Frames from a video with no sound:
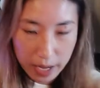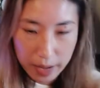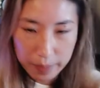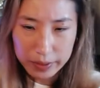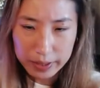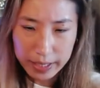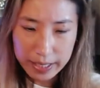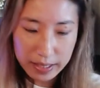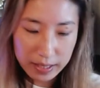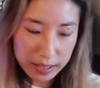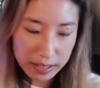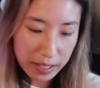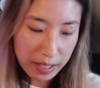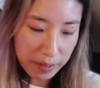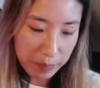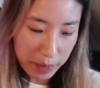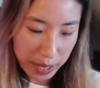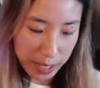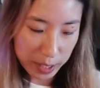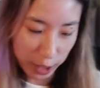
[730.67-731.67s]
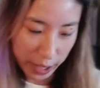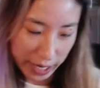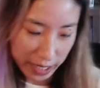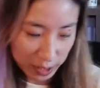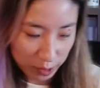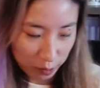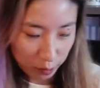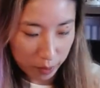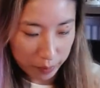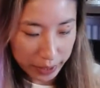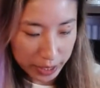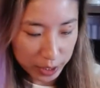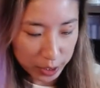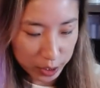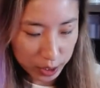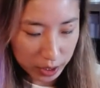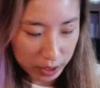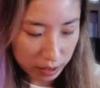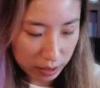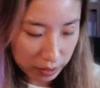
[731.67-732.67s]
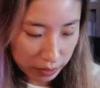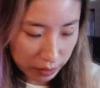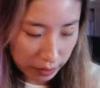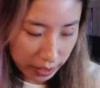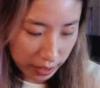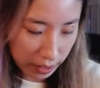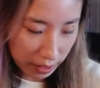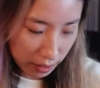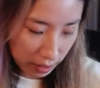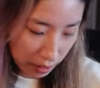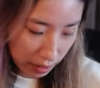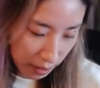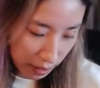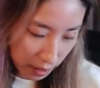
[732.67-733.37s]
But let's see my transformation, okay?